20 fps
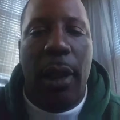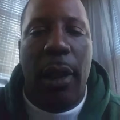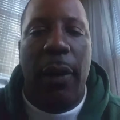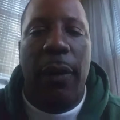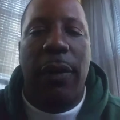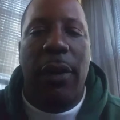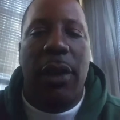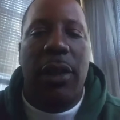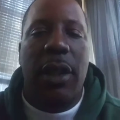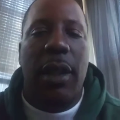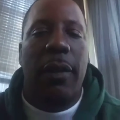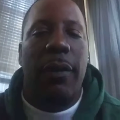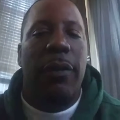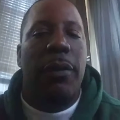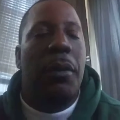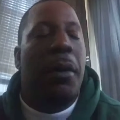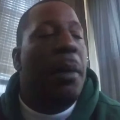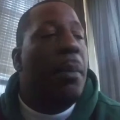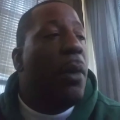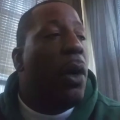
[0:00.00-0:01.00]
first and
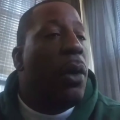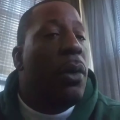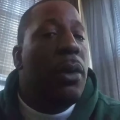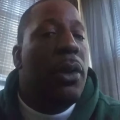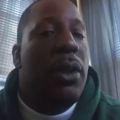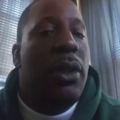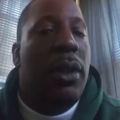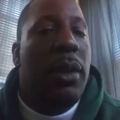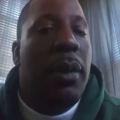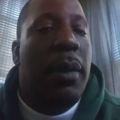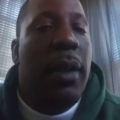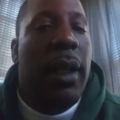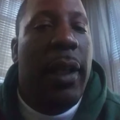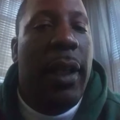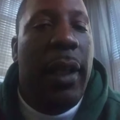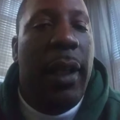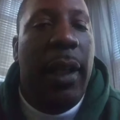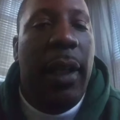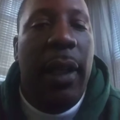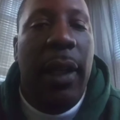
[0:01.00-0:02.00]
foremost.
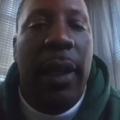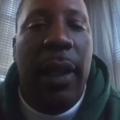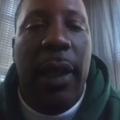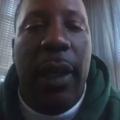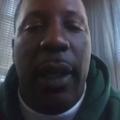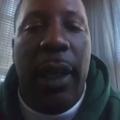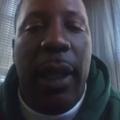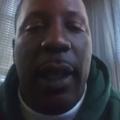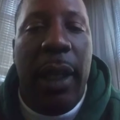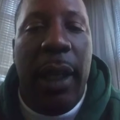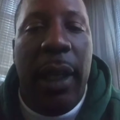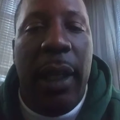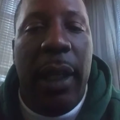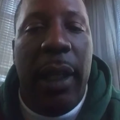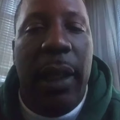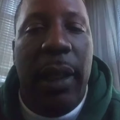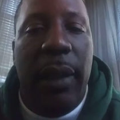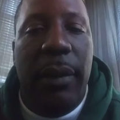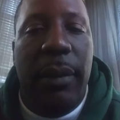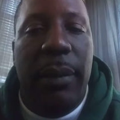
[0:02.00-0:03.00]

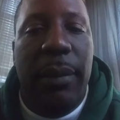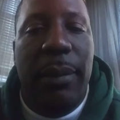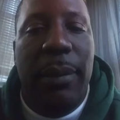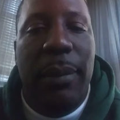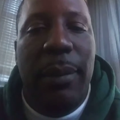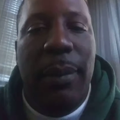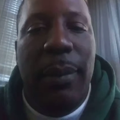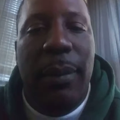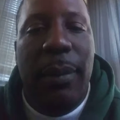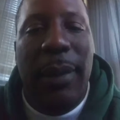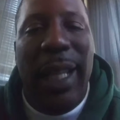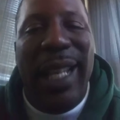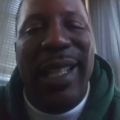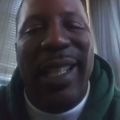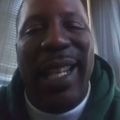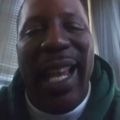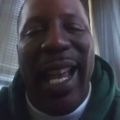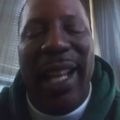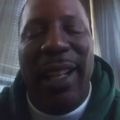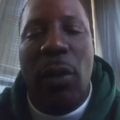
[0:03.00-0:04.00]
And that's
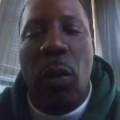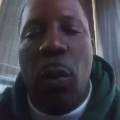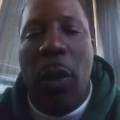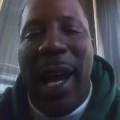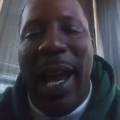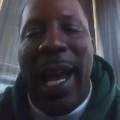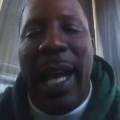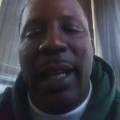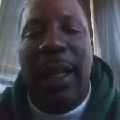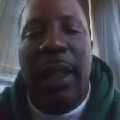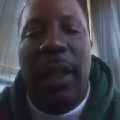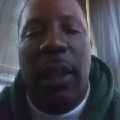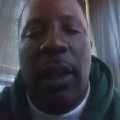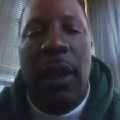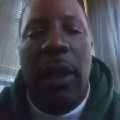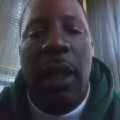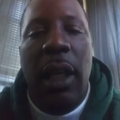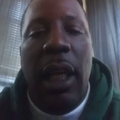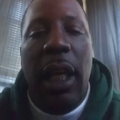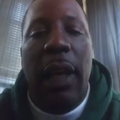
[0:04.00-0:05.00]
kind of whack.
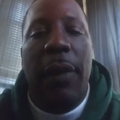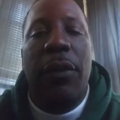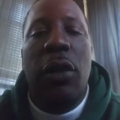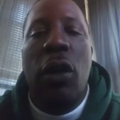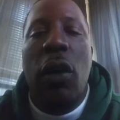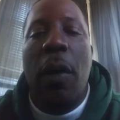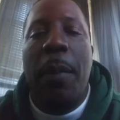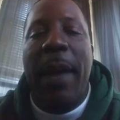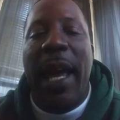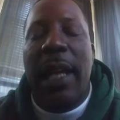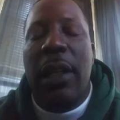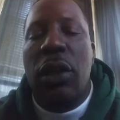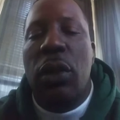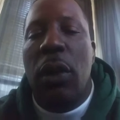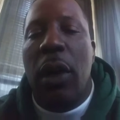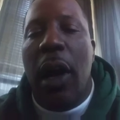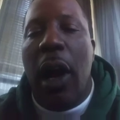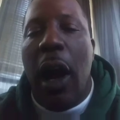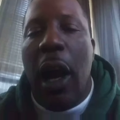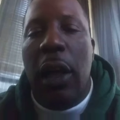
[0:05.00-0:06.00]
If you go back
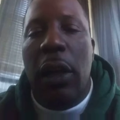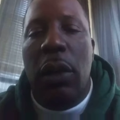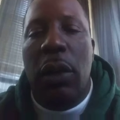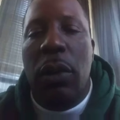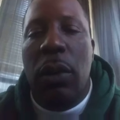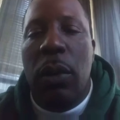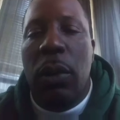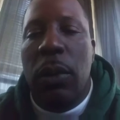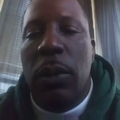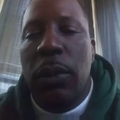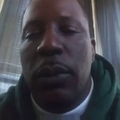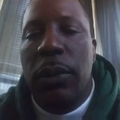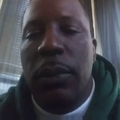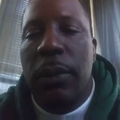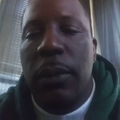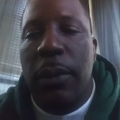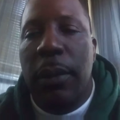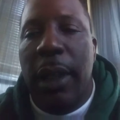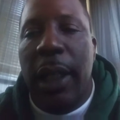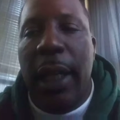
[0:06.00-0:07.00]
to an article
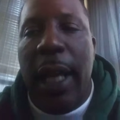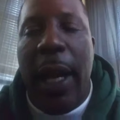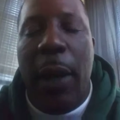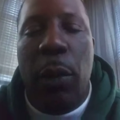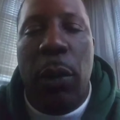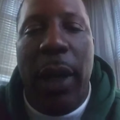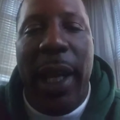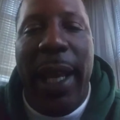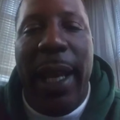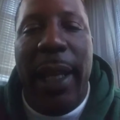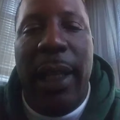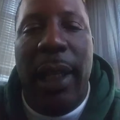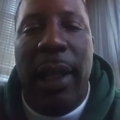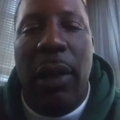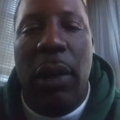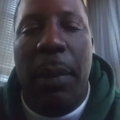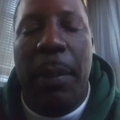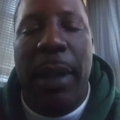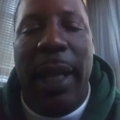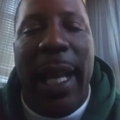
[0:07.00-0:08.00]
that I read
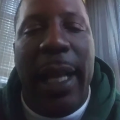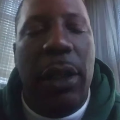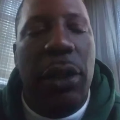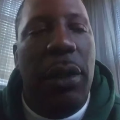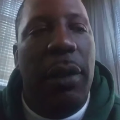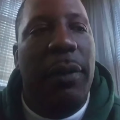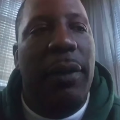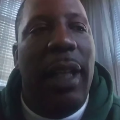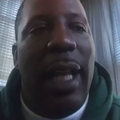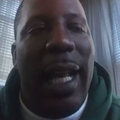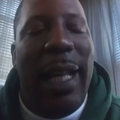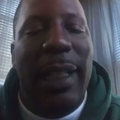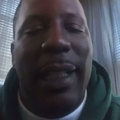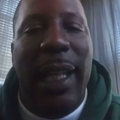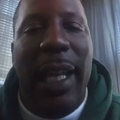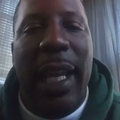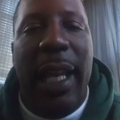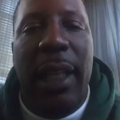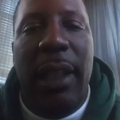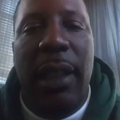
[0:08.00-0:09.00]
on
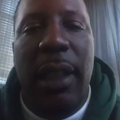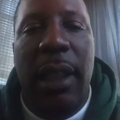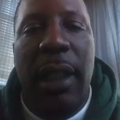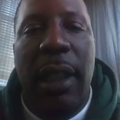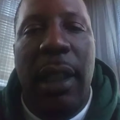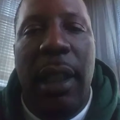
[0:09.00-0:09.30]
blacktruth.net, I